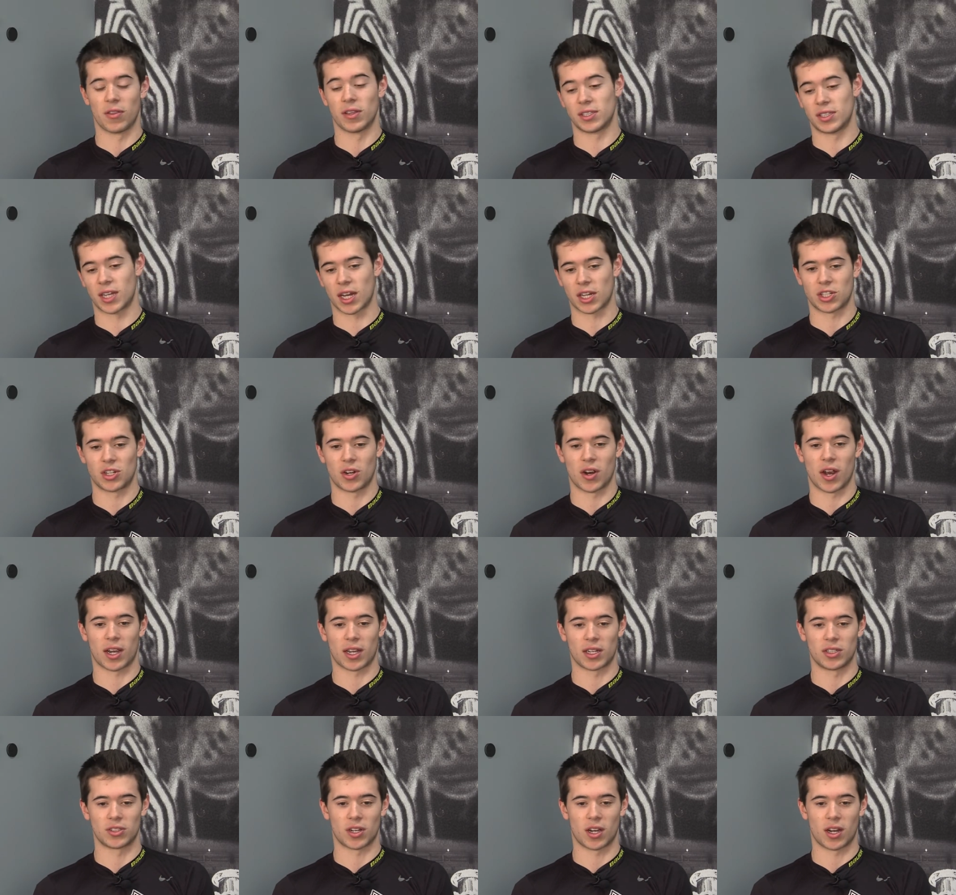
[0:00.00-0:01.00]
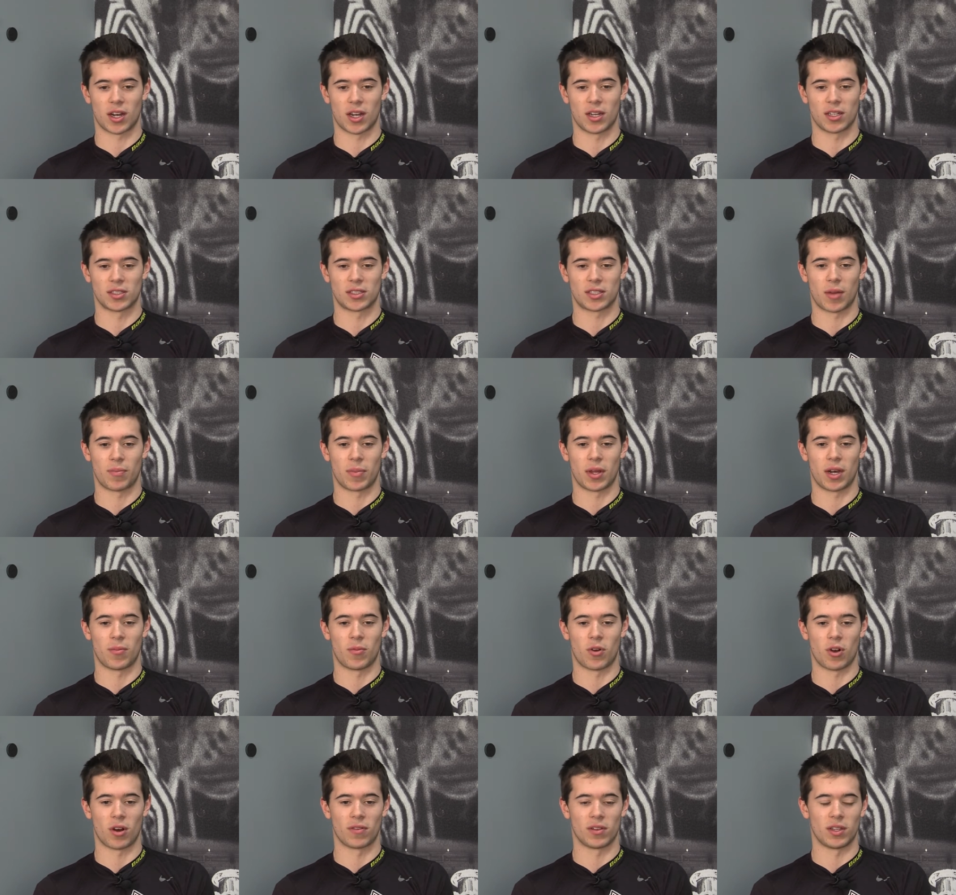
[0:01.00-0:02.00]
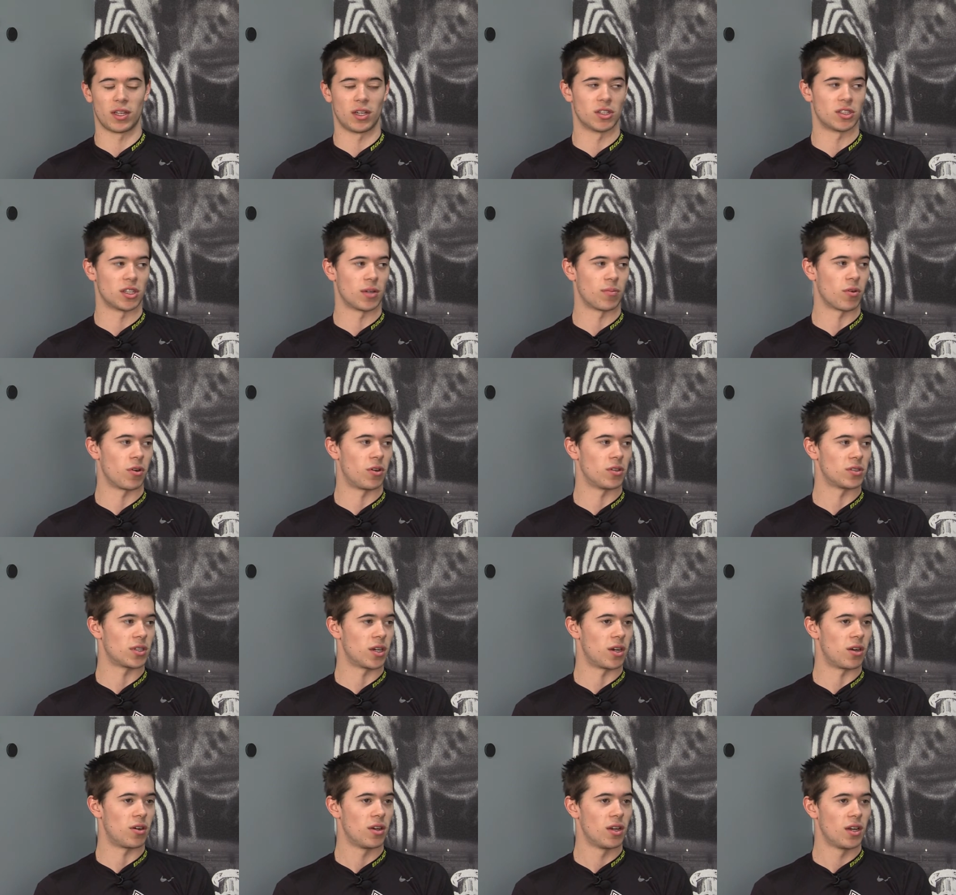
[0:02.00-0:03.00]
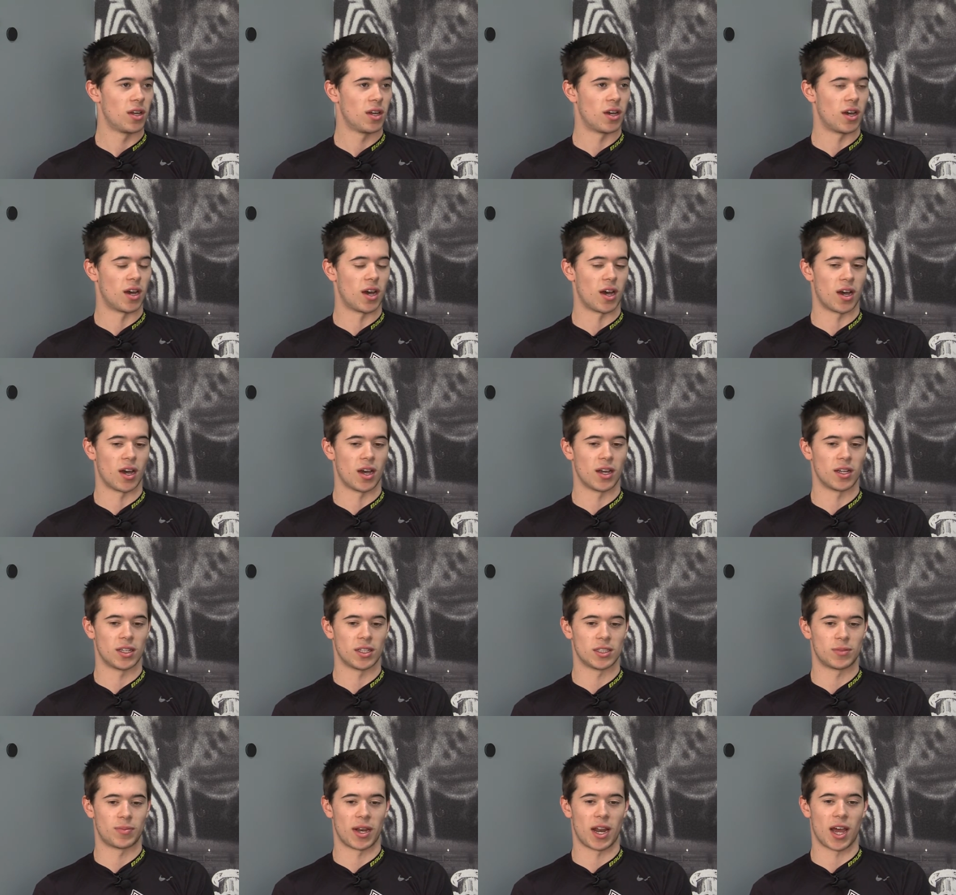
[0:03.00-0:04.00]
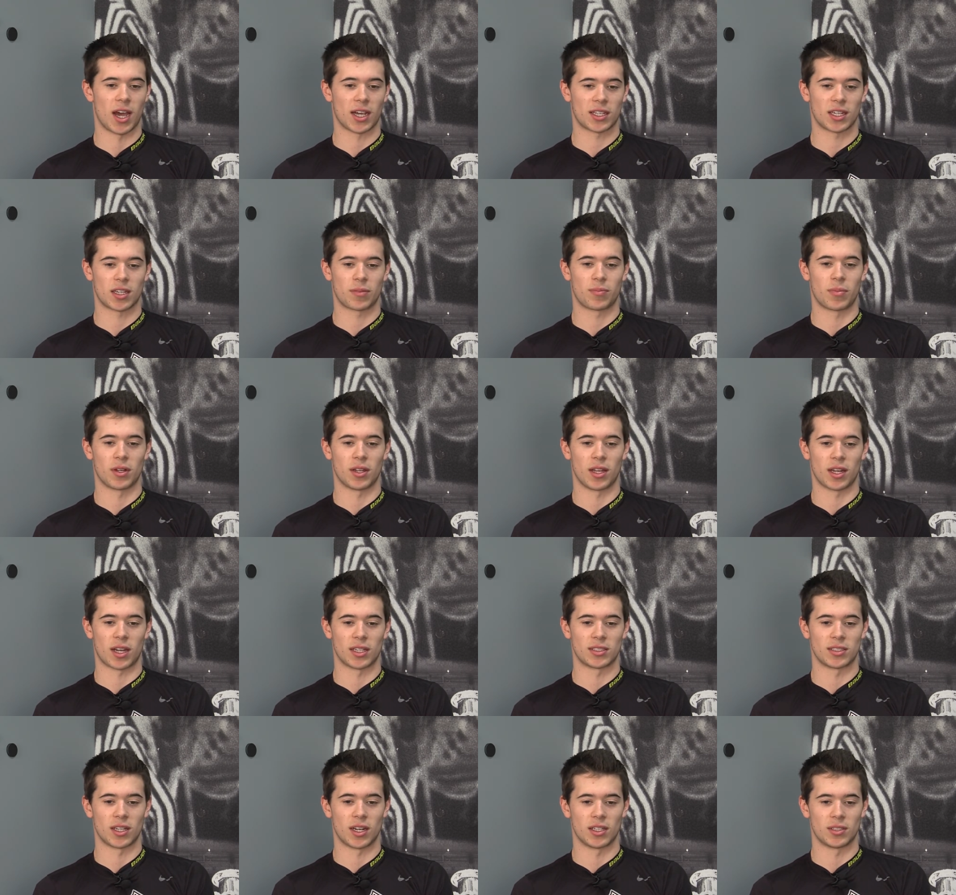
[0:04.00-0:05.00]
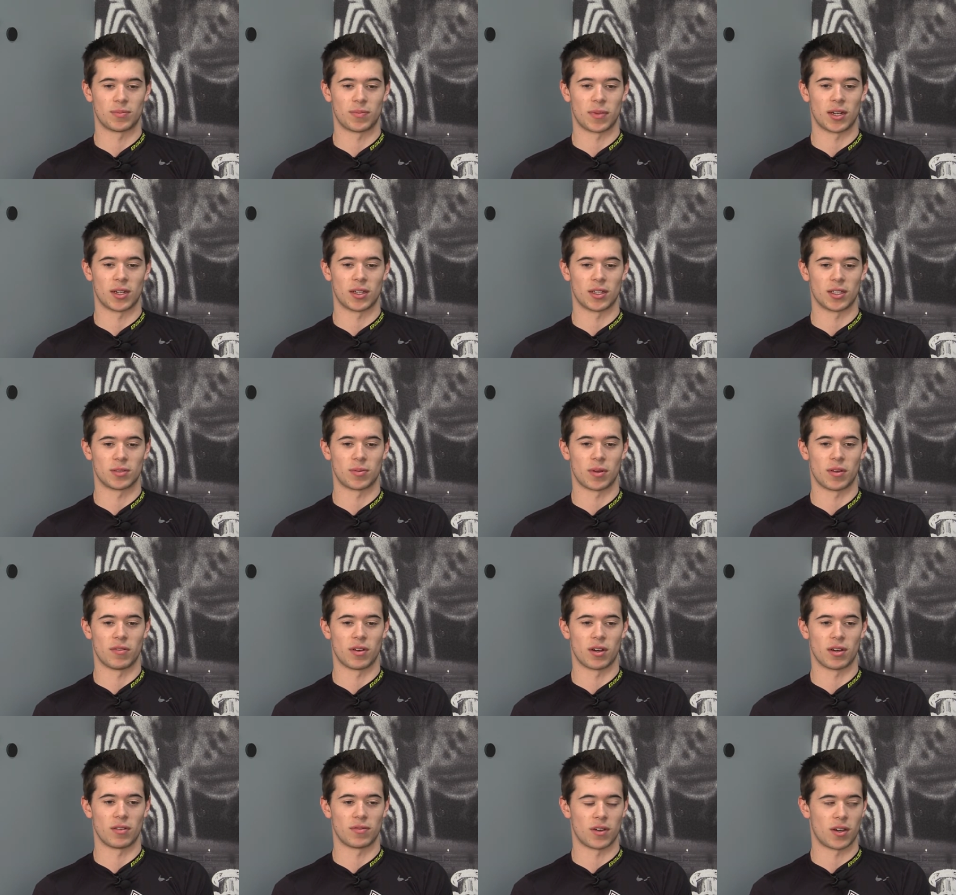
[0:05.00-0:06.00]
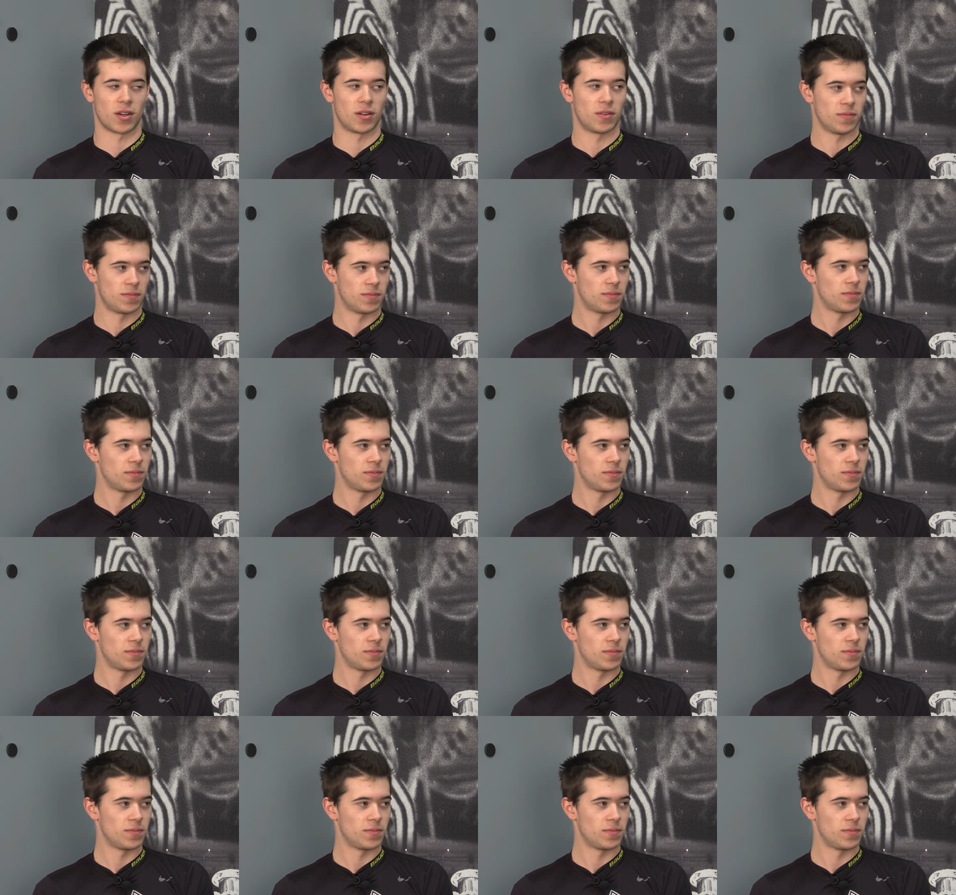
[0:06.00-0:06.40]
this next year I can try to step into more of a leadership role. So uh, it's been hectic, but like I said, it's been it's been very fun.